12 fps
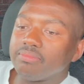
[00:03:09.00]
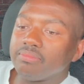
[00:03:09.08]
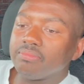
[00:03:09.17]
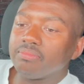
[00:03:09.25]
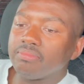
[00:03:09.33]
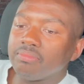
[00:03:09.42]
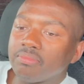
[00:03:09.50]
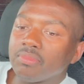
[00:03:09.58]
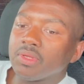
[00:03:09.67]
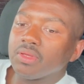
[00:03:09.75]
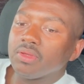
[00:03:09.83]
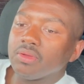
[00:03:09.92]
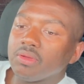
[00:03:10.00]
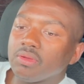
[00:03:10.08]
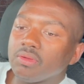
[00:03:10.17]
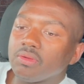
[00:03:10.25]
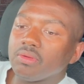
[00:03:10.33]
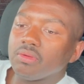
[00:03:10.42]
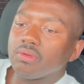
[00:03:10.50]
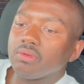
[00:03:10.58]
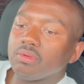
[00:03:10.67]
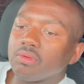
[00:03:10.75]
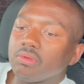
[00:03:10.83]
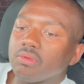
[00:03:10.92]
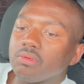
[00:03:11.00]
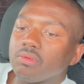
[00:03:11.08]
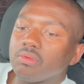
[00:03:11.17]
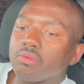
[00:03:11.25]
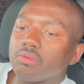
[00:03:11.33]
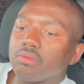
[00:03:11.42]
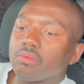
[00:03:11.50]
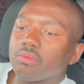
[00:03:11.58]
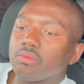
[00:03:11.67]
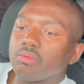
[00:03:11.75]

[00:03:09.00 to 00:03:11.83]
Heavily Republican, and it is a blue-collar town.